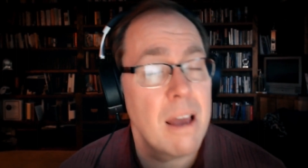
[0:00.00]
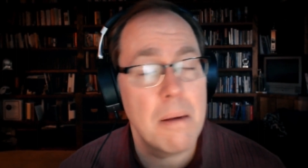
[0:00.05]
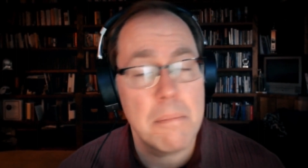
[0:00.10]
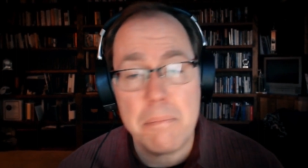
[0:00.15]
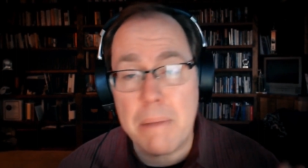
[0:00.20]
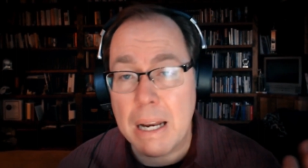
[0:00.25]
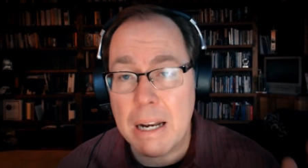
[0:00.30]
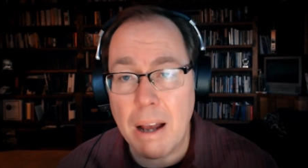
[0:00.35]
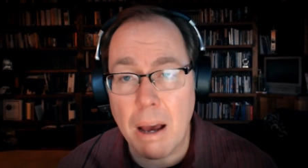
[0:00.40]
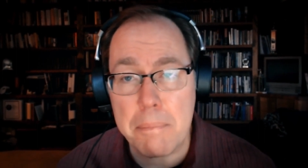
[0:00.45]

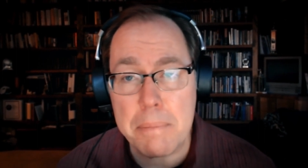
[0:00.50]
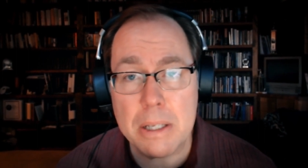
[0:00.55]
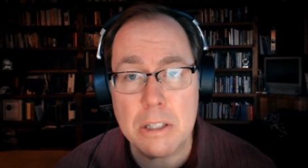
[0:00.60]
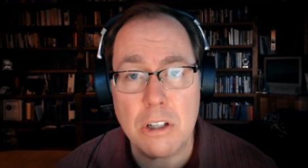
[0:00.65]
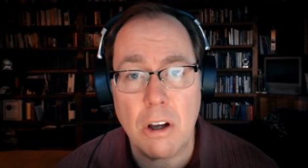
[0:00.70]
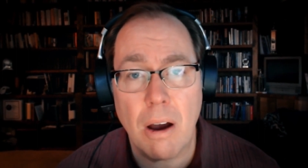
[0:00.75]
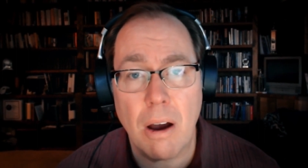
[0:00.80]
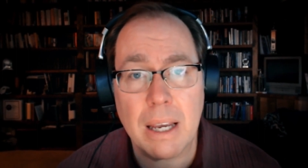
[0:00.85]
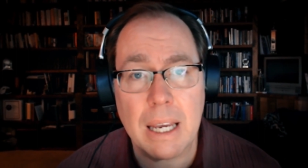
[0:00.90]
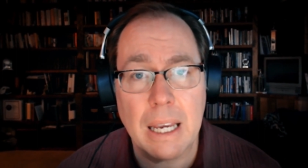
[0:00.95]
May not be
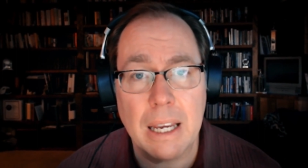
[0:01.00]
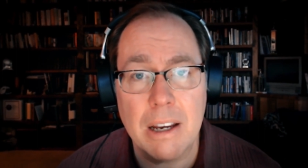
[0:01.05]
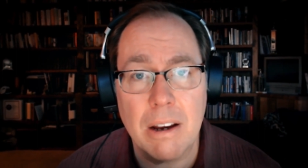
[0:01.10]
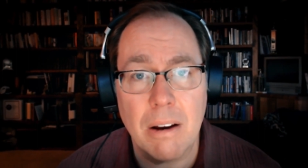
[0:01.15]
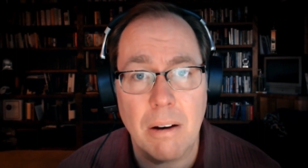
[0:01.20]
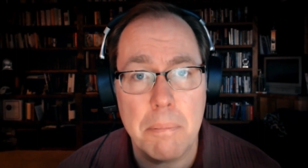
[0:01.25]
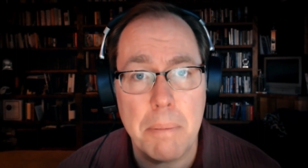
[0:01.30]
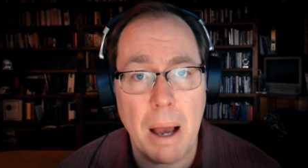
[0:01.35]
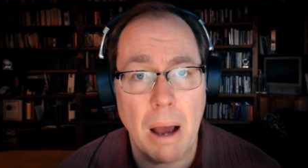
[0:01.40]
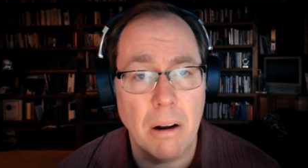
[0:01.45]
talking here
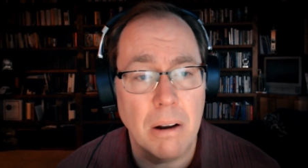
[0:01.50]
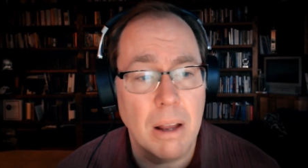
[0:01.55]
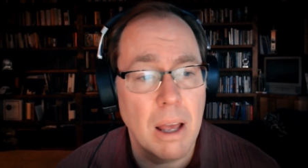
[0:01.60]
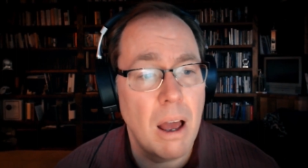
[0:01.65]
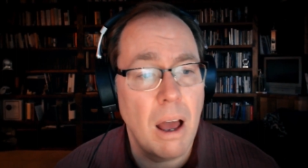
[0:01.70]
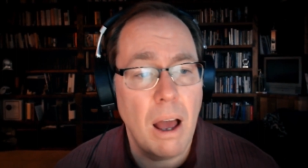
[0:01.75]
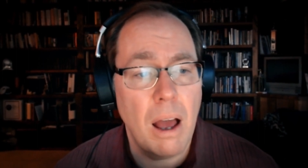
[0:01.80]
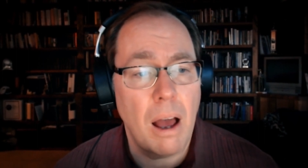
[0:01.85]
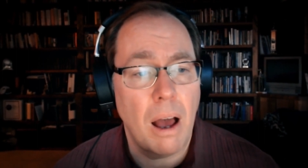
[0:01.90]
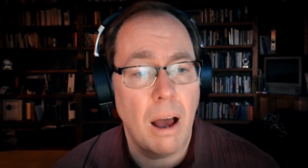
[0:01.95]
about
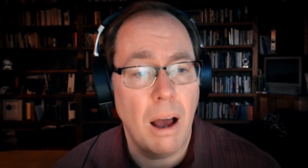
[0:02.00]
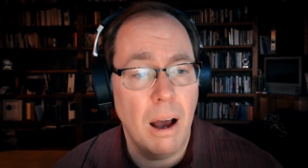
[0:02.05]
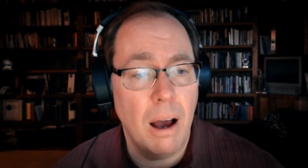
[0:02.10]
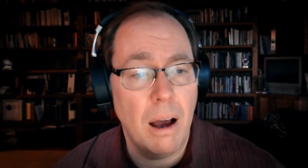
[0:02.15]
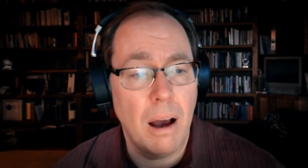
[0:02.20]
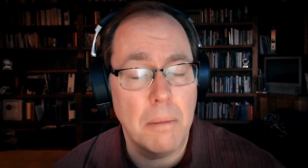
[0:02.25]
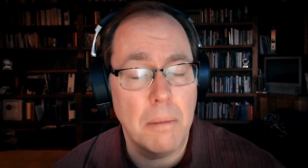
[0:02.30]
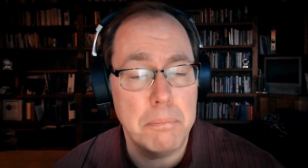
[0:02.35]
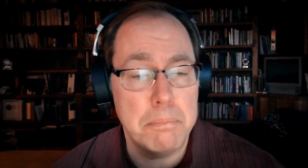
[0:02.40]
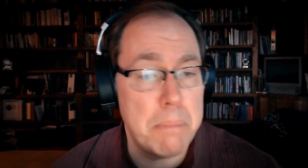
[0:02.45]
uh,
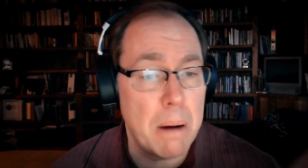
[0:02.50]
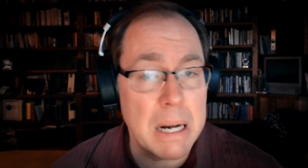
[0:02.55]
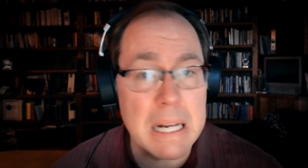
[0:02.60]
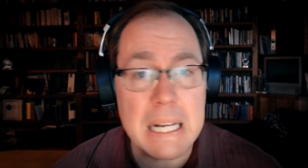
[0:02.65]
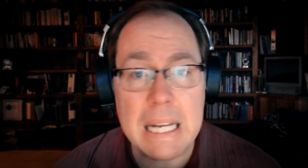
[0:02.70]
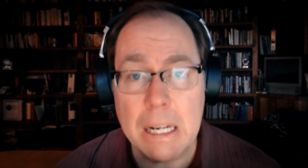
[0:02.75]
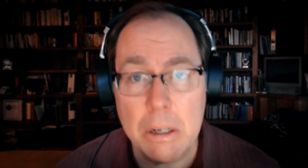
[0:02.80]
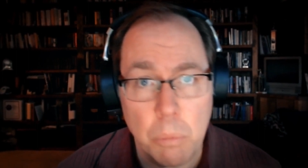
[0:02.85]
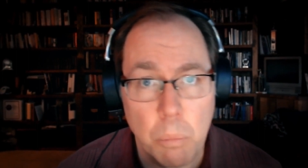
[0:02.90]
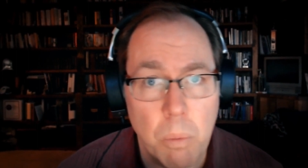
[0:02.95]

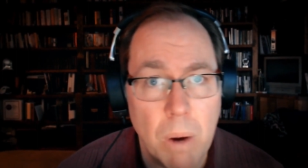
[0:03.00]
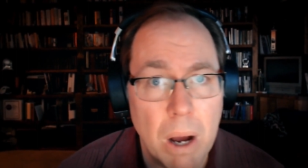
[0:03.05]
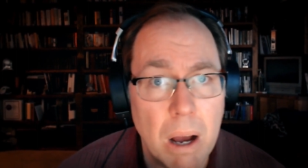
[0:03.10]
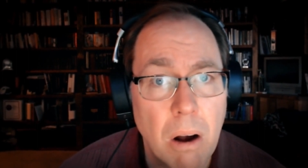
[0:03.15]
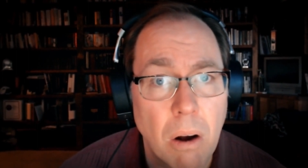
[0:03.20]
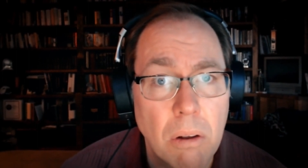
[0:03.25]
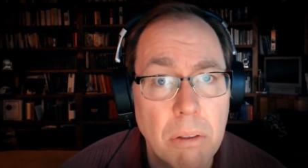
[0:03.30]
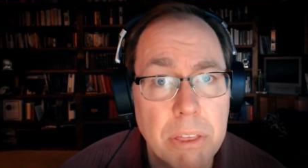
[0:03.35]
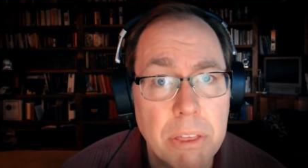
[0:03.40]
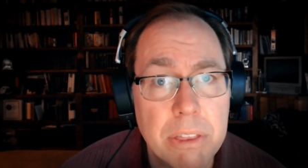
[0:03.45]
abundant
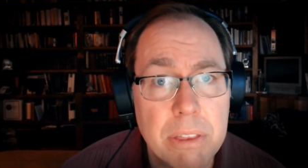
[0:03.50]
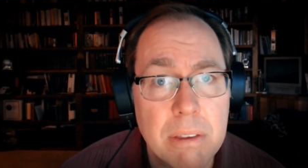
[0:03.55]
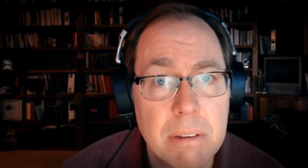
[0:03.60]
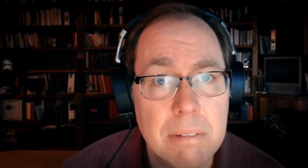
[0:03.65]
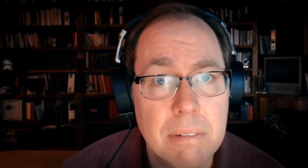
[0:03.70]
wealth